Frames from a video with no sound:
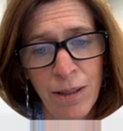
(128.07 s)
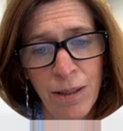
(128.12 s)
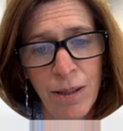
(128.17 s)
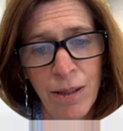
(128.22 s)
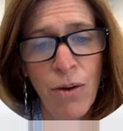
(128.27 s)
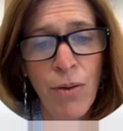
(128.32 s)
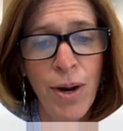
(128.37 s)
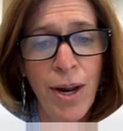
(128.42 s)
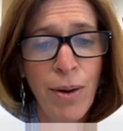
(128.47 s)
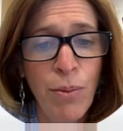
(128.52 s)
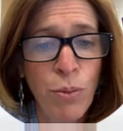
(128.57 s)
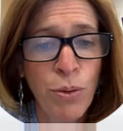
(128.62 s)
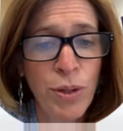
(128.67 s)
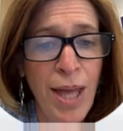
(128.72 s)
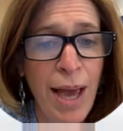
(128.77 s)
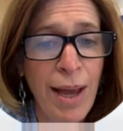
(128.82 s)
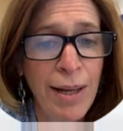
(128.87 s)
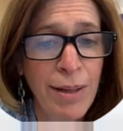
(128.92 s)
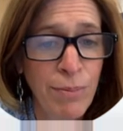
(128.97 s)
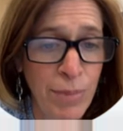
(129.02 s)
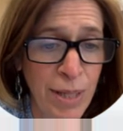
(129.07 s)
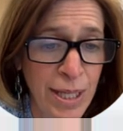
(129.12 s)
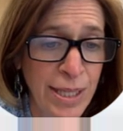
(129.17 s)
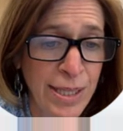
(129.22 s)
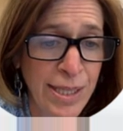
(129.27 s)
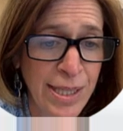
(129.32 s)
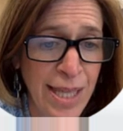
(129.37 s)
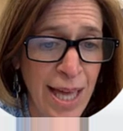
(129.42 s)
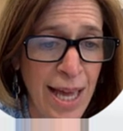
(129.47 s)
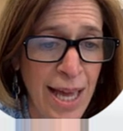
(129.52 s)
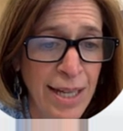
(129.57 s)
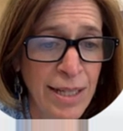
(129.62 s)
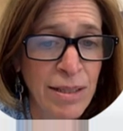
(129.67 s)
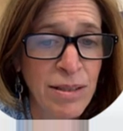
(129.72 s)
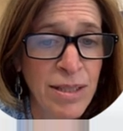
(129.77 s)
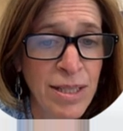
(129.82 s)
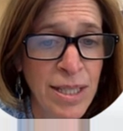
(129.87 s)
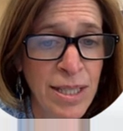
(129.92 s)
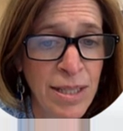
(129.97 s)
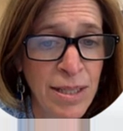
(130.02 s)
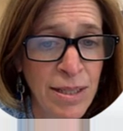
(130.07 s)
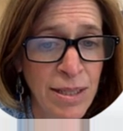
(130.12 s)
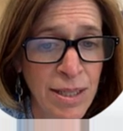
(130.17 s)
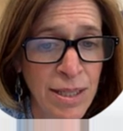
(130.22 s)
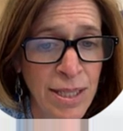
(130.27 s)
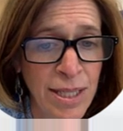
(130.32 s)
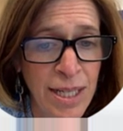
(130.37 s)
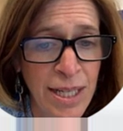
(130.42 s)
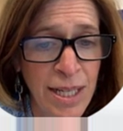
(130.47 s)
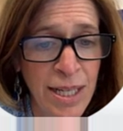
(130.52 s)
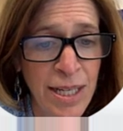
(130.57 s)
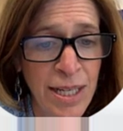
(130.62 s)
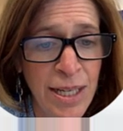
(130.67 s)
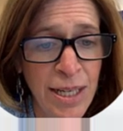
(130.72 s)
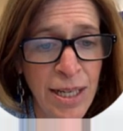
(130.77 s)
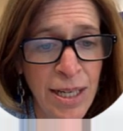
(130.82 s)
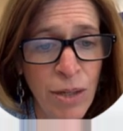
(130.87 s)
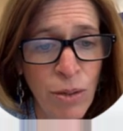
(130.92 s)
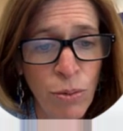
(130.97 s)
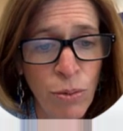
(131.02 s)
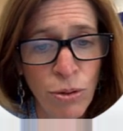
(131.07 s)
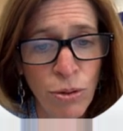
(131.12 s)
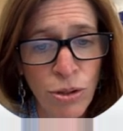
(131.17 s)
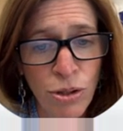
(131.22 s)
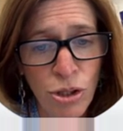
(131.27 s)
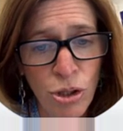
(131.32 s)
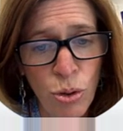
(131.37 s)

All right, well that means that d equals